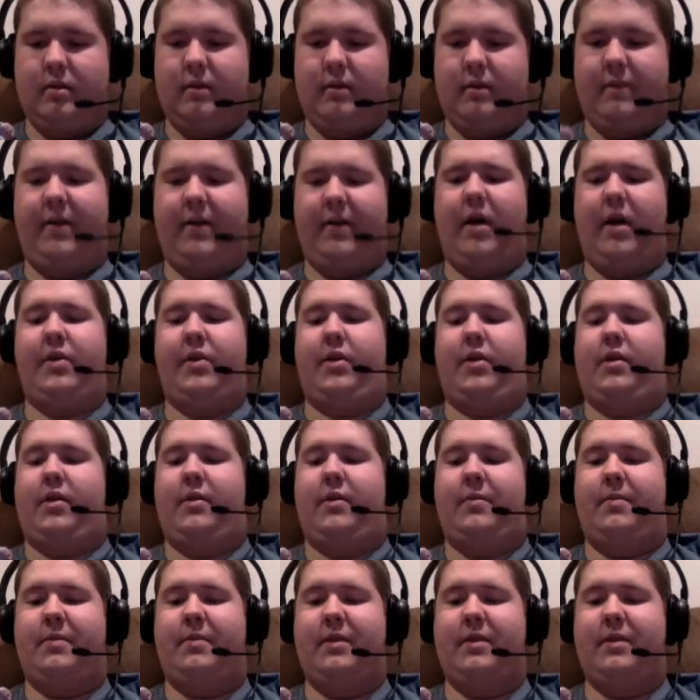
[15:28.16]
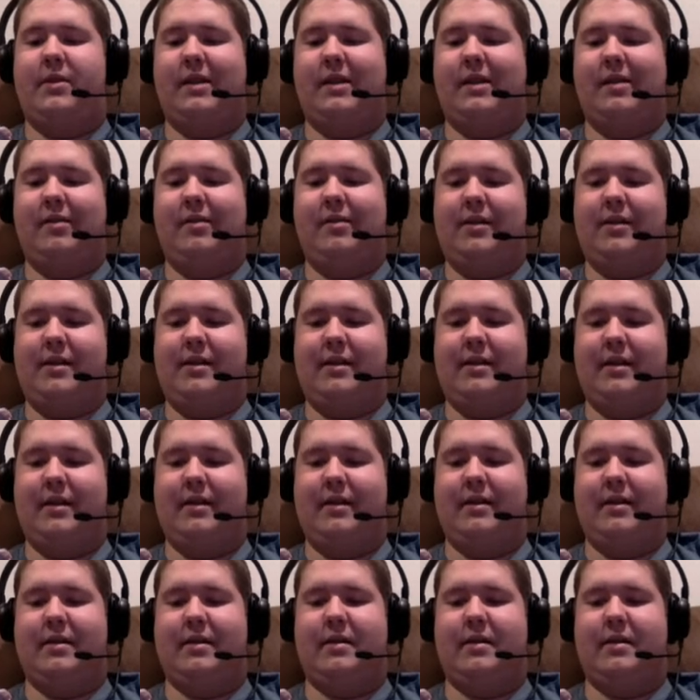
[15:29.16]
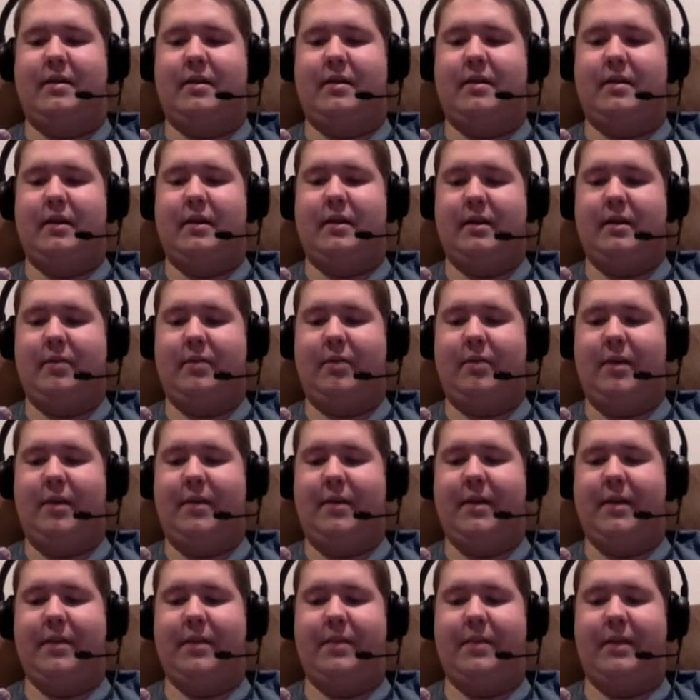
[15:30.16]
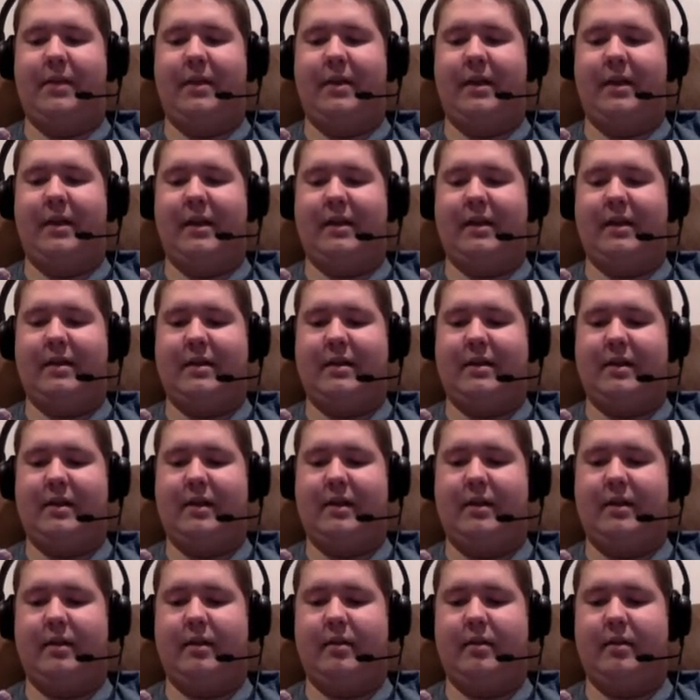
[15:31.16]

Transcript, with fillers: Father, the general's son just doesn't want me to be the next king.